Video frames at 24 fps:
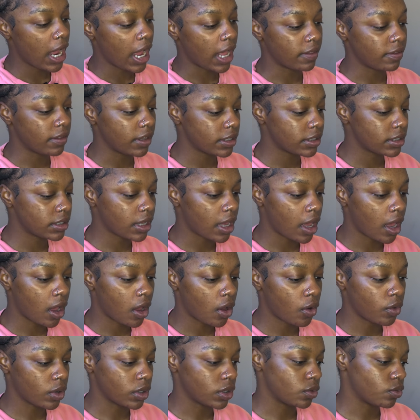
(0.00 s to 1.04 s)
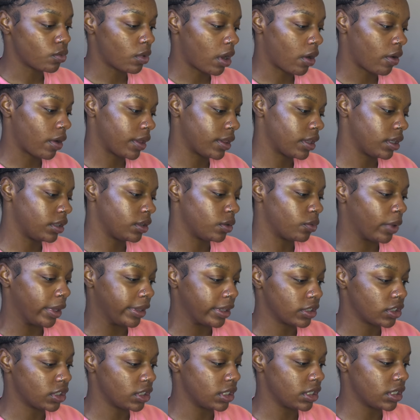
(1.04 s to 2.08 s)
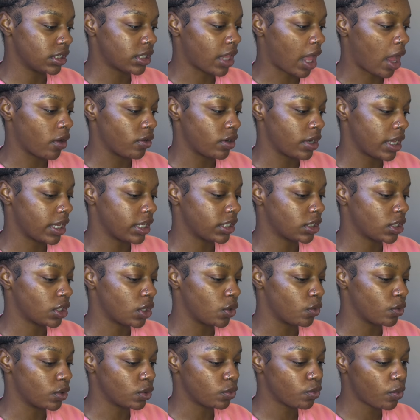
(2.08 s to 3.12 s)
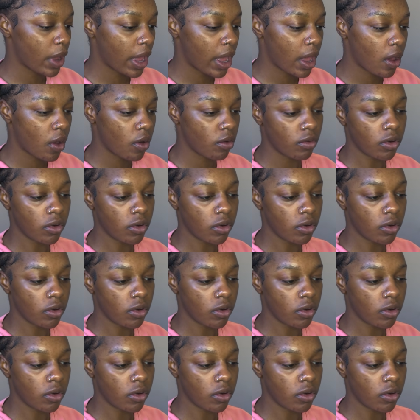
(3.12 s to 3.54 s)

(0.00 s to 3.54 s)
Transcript: And this girl as well, I think the way that she styled it is cute as well.